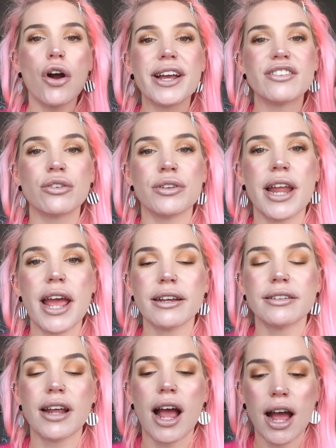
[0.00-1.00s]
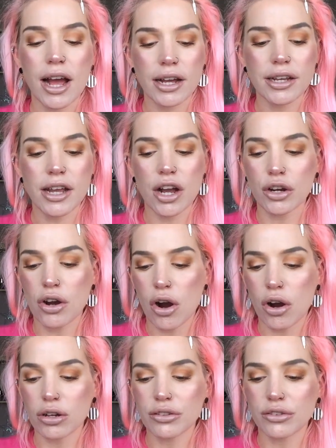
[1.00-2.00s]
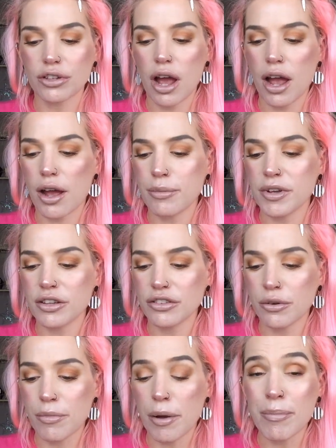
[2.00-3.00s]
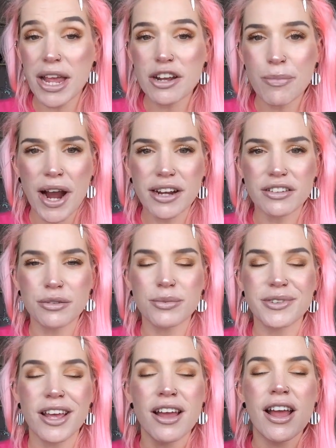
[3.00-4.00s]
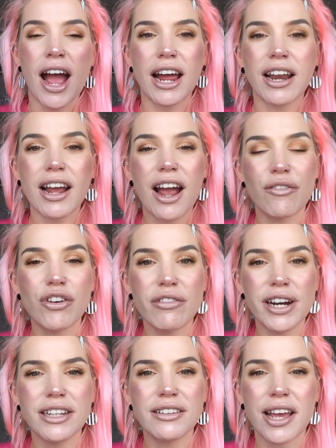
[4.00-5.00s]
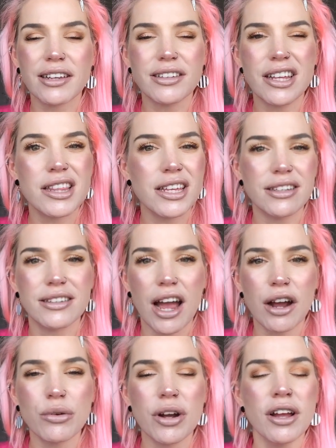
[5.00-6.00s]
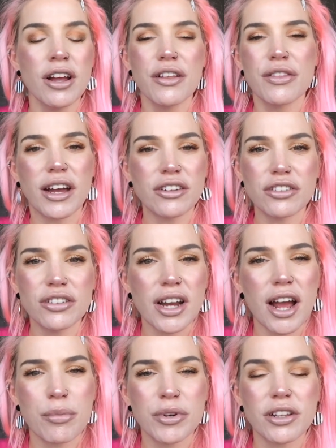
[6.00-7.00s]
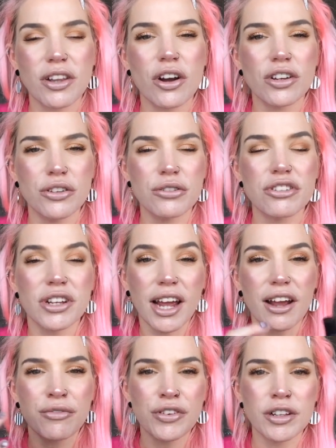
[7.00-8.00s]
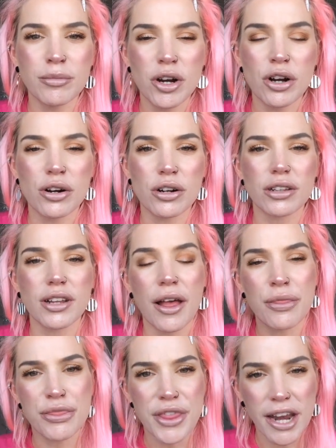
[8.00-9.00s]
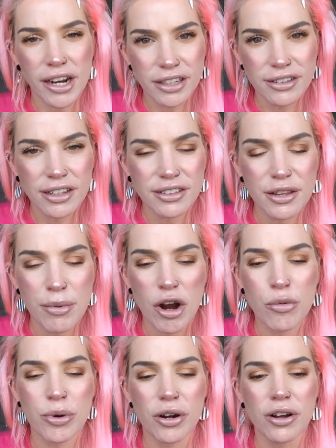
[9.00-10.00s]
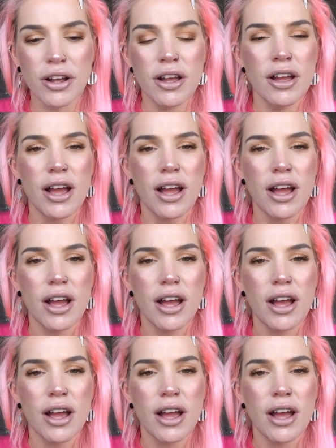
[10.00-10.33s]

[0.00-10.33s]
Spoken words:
Okay, so next I got some makeup items, and I have already tested these out. That doesn't happen a lot. Usually I film a haul and then I test them out, but